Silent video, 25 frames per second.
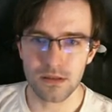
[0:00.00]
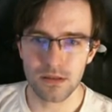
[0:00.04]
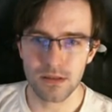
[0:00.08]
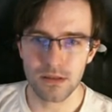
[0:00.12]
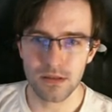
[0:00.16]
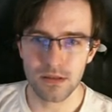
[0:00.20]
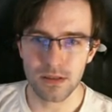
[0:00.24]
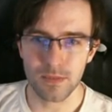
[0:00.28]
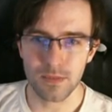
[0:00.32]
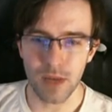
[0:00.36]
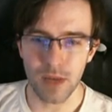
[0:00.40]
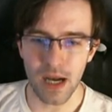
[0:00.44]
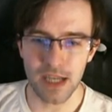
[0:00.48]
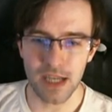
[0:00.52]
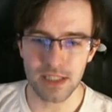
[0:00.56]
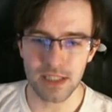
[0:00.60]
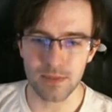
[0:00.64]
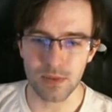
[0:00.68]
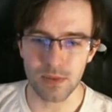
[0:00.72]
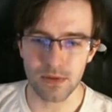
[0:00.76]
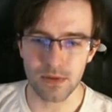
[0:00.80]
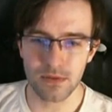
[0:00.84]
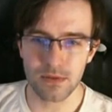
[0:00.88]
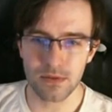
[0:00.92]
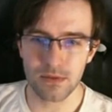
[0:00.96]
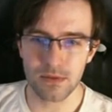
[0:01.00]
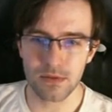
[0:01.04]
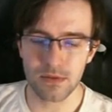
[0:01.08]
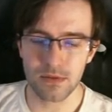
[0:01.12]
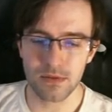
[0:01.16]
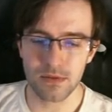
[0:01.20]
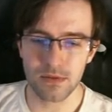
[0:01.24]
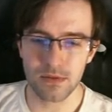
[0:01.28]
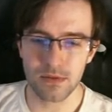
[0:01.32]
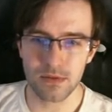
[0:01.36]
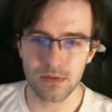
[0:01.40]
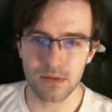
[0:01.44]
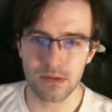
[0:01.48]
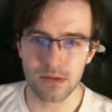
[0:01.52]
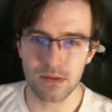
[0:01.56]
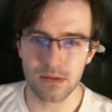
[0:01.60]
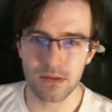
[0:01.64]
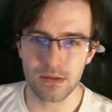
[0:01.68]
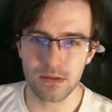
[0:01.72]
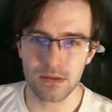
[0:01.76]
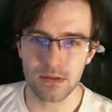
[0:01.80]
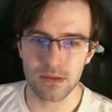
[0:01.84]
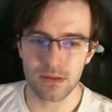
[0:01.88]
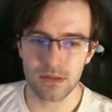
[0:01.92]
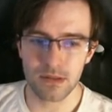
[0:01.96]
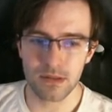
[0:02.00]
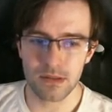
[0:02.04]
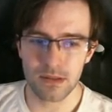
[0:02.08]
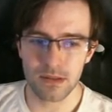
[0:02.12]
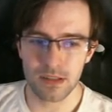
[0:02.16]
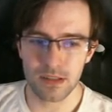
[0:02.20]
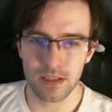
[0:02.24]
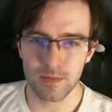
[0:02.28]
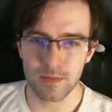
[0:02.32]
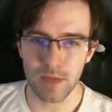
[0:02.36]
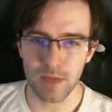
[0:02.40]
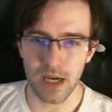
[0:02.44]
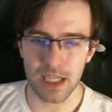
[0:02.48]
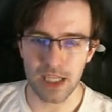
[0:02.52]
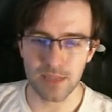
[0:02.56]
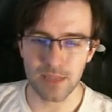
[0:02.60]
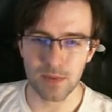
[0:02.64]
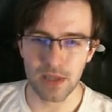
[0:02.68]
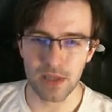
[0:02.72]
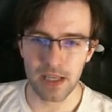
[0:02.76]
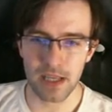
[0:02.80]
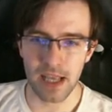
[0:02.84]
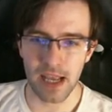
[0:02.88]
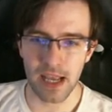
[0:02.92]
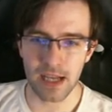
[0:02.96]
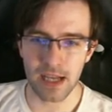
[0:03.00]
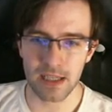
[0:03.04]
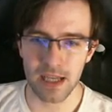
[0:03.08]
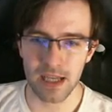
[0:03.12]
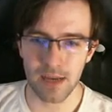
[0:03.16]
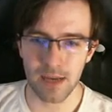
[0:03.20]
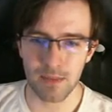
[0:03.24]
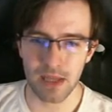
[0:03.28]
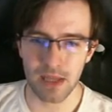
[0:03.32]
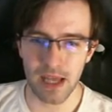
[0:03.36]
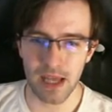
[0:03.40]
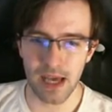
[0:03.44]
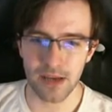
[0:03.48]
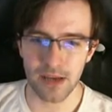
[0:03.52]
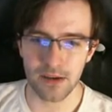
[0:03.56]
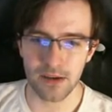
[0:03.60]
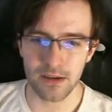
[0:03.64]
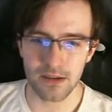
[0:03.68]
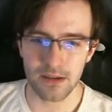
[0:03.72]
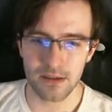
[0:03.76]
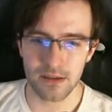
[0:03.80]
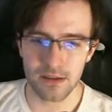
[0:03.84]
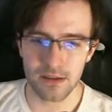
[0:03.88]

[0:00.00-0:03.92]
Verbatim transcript: It's possible. It's possible he can't climb a ladder.